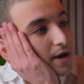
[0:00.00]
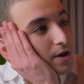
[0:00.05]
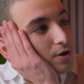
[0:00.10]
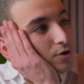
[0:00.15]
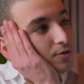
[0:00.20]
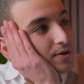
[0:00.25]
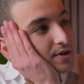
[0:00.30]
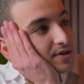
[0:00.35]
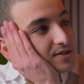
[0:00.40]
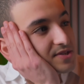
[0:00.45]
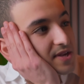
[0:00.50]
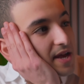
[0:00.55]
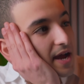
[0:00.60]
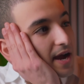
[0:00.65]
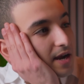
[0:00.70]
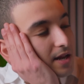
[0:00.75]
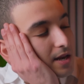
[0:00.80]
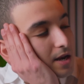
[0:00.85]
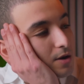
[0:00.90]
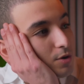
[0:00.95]
I know
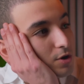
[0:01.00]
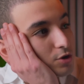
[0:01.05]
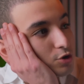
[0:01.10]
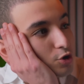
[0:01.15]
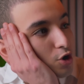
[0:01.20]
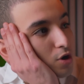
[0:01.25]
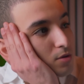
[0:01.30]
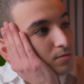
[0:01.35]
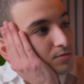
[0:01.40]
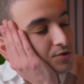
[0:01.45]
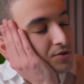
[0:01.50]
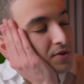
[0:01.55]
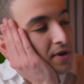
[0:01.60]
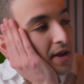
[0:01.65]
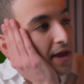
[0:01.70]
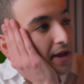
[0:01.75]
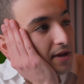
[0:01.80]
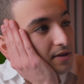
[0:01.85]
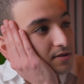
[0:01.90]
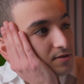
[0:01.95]
exactly what comes
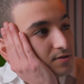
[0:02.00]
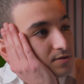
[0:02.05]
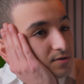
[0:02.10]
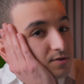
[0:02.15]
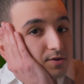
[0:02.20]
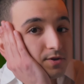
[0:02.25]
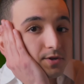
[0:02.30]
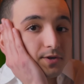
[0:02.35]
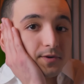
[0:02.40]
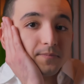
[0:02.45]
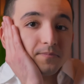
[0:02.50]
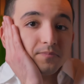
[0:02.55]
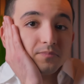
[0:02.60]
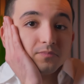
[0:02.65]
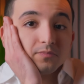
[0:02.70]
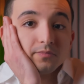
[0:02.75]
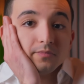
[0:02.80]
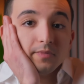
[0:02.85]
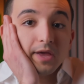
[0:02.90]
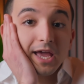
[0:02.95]
next.
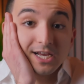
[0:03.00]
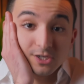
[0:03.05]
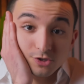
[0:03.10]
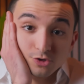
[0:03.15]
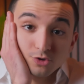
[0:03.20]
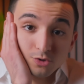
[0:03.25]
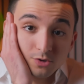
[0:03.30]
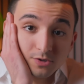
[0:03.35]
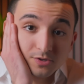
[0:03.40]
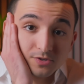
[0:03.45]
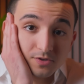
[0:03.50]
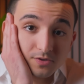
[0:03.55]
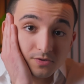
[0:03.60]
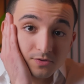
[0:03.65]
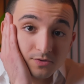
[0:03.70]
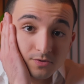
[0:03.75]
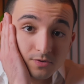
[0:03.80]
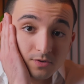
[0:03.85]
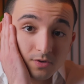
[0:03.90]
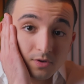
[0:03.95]

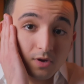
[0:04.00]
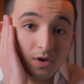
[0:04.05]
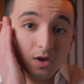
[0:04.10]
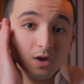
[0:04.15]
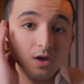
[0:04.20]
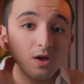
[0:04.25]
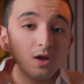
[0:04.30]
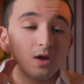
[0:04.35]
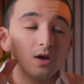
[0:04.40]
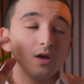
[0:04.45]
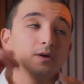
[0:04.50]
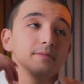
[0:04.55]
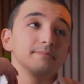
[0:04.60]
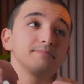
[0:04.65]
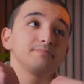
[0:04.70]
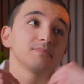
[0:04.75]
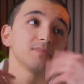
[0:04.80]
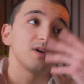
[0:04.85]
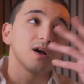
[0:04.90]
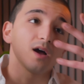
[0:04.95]
Excuses.
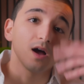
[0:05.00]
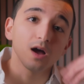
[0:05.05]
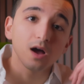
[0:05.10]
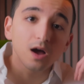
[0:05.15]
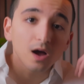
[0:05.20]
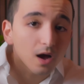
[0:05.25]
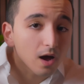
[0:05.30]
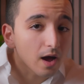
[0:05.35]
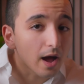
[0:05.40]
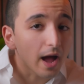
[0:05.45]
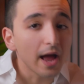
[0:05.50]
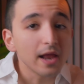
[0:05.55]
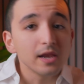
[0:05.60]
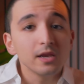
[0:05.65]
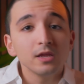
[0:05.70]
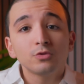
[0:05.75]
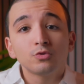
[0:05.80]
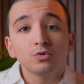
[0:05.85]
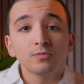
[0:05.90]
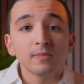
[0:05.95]
I
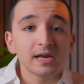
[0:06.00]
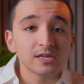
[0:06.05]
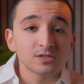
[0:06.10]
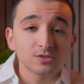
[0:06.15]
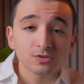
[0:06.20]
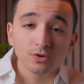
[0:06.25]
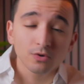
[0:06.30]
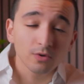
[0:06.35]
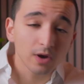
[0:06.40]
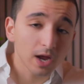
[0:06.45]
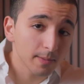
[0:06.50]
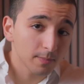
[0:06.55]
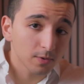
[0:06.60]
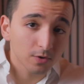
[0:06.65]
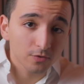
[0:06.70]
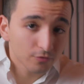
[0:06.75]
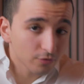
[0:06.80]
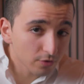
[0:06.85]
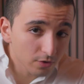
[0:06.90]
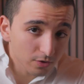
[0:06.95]
need to master
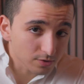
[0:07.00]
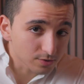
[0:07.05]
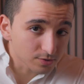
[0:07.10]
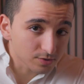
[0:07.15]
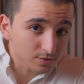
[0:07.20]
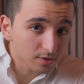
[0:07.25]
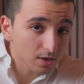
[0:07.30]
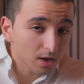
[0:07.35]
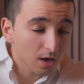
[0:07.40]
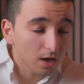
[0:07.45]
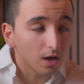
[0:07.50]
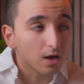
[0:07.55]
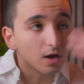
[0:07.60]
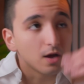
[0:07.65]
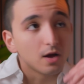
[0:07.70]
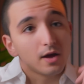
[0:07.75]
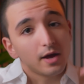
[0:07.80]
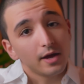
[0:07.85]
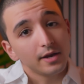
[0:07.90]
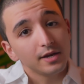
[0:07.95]
grammar first.
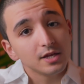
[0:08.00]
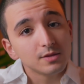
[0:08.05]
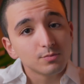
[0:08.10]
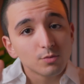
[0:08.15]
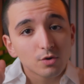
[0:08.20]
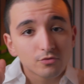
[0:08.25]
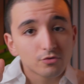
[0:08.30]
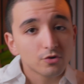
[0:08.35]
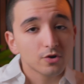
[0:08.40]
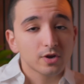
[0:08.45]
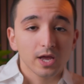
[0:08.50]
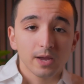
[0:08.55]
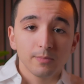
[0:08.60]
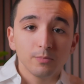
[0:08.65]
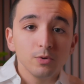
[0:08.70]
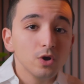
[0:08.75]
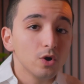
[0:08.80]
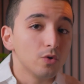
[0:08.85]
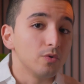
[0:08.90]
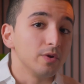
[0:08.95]
I need more
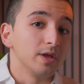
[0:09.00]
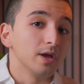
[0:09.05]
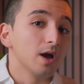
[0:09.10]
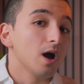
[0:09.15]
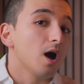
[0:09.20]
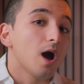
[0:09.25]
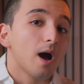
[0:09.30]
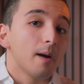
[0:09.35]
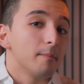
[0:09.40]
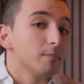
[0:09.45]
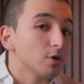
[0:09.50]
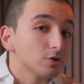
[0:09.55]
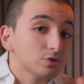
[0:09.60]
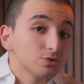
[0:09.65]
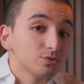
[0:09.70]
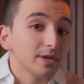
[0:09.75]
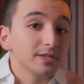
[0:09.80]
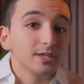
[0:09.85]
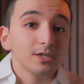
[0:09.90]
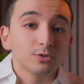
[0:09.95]
vocabulary. I'm
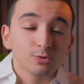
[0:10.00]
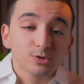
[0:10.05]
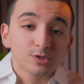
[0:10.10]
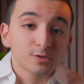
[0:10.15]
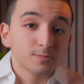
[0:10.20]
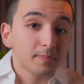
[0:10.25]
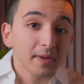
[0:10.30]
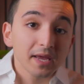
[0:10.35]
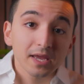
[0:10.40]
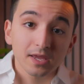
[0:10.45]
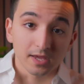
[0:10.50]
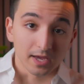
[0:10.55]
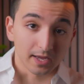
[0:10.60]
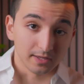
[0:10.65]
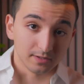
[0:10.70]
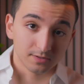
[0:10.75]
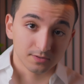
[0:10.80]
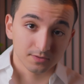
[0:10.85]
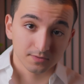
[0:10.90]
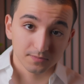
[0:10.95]
not ready to speak
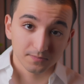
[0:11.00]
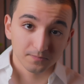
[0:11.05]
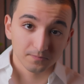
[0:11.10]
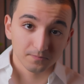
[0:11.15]
yet.